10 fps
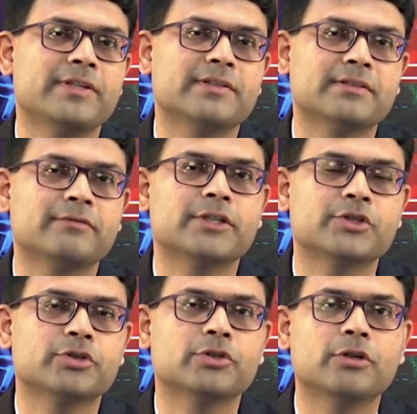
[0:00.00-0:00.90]
phase as a
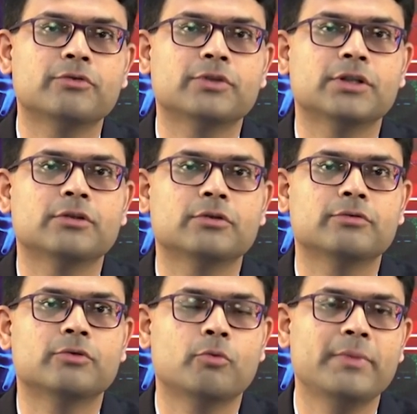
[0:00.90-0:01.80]
function of uh,
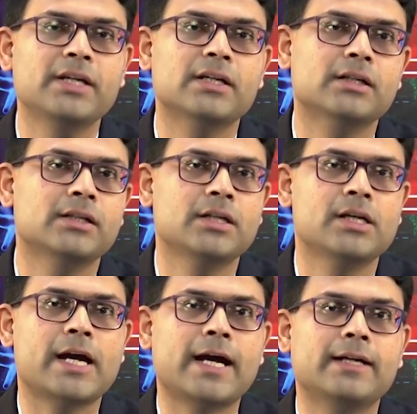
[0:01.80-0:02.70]
omega
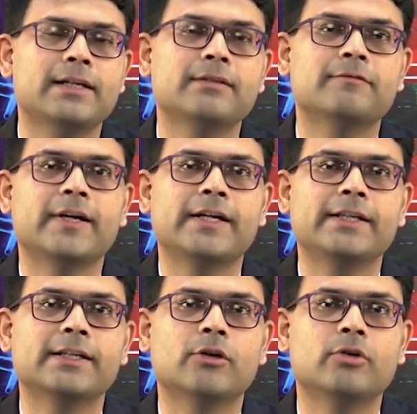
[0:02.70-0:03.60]
and then
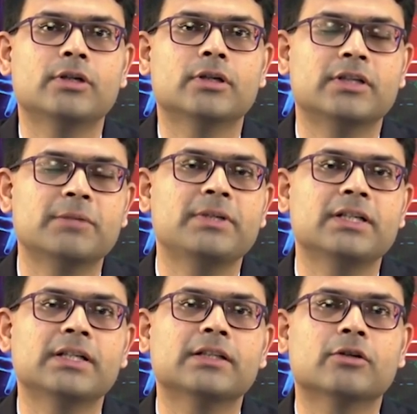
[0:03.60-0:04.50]
finding out
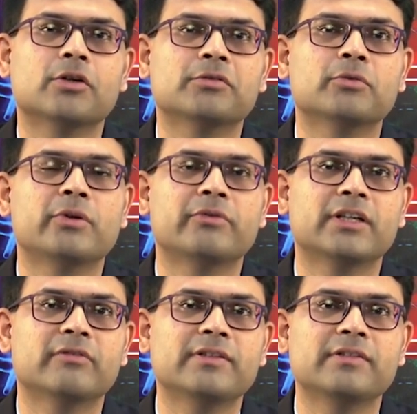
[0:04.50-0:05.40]
typically the crossover
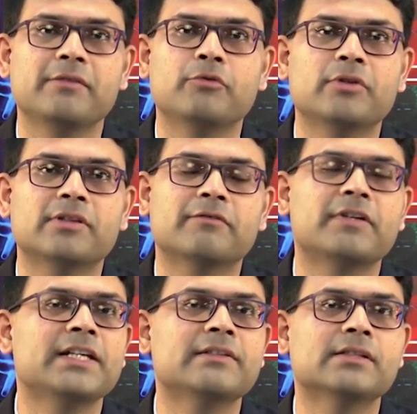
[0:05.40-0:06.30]
frequency would
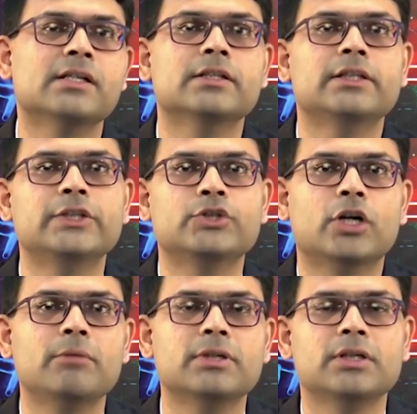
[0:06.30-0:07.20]
suffice the
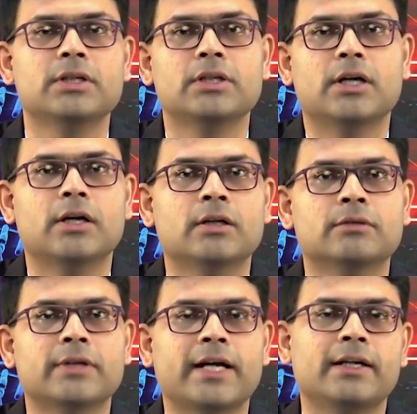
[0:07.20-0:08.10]
job
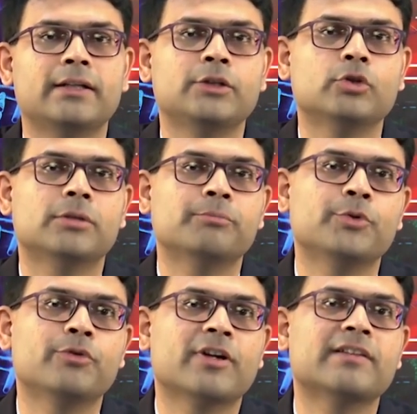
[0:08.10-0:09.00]
uh, and then you
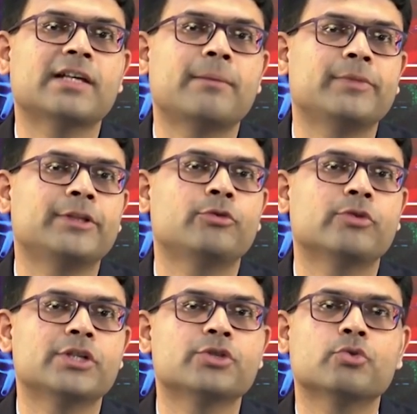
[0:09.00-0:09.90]
compute what is the
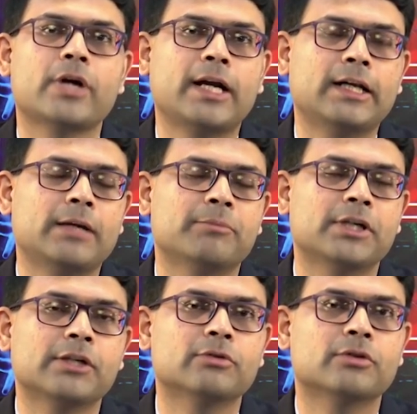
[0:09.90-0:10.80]
amplitude ratio at that
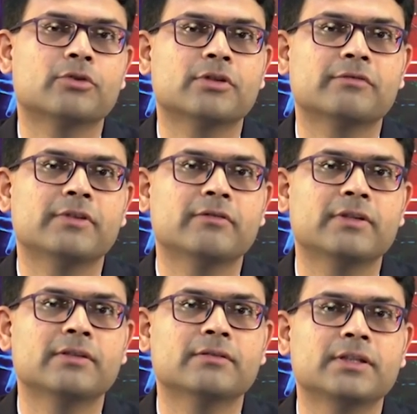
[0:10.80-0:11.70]
particular cross
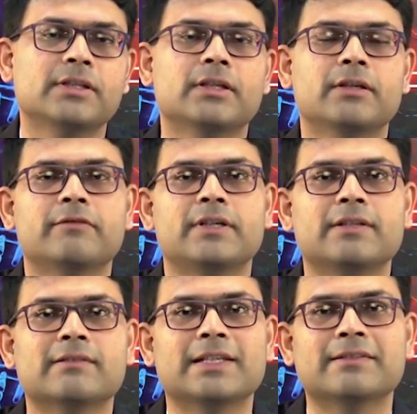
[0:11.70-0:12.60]
frequency. If it
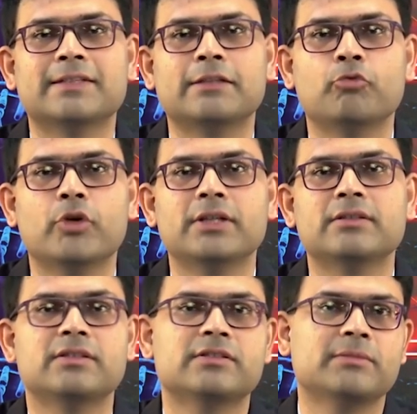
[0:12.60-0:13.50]
is less than
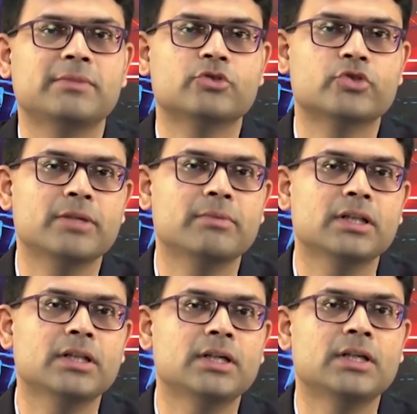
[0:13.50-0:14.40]
1 system is
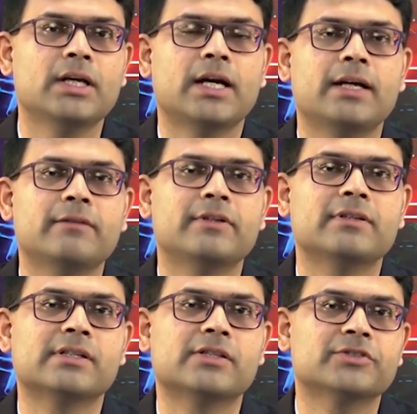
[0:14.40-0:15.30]
stable and if it
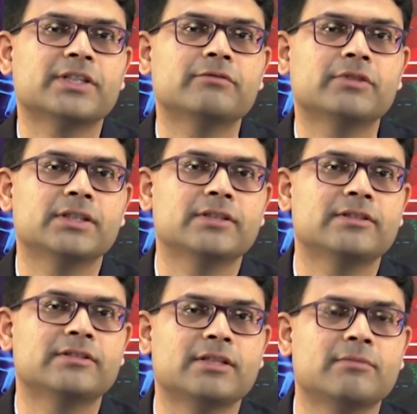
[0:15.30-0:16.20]
is greater than 1 the
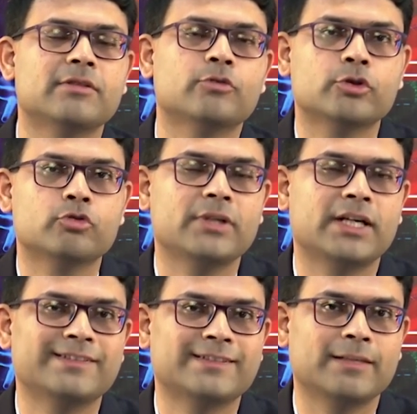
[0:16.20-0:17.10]
system is going to be
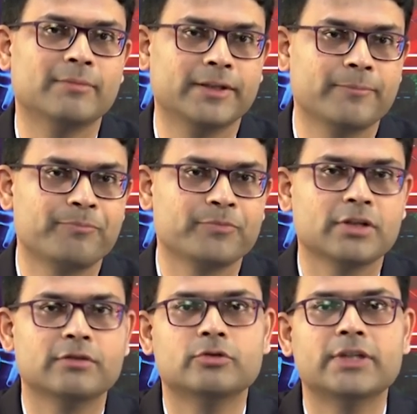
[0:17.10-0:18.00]
unstable.
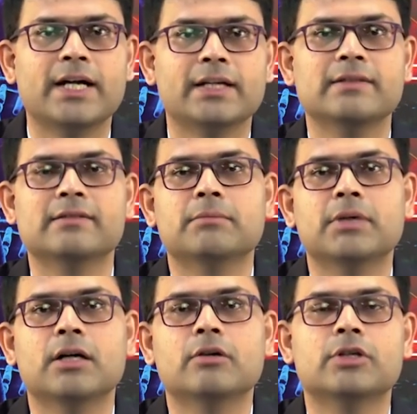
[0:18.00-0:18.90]
So, that is
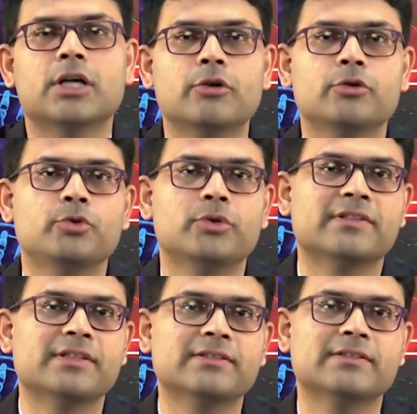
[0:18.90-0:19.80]
about how do you
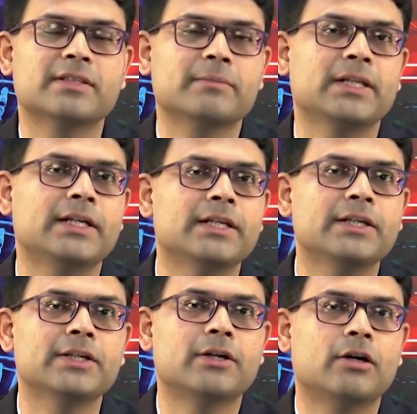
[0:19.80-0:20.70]
assess the
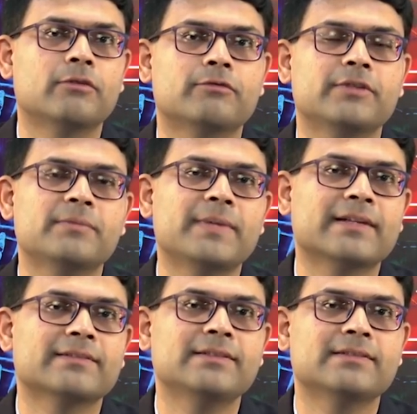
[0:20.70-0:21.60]
stability of
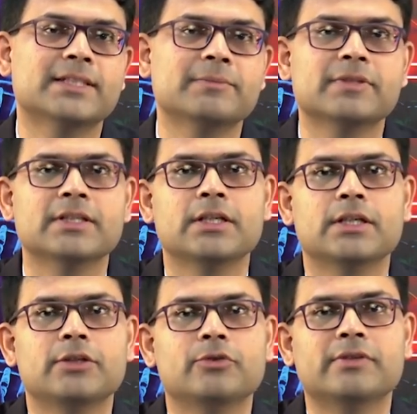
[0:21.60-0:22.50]
feedback systems
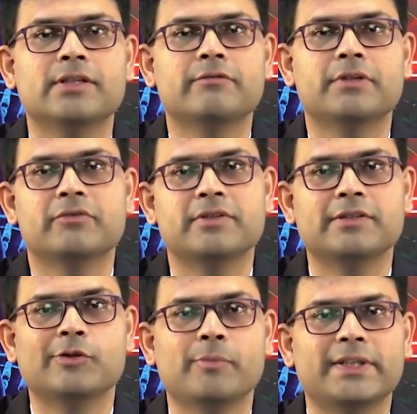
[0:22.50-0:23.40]
using
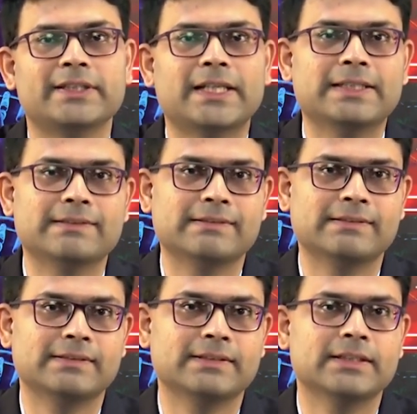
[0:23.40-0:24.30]
frequency domain
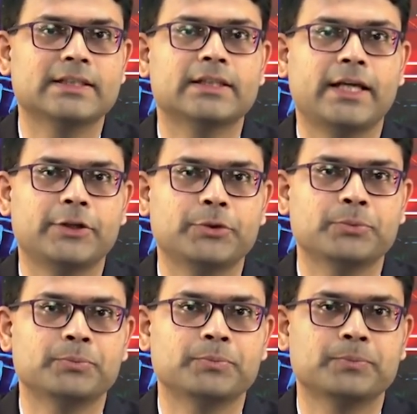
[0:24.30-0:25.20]
analysis. Thank you.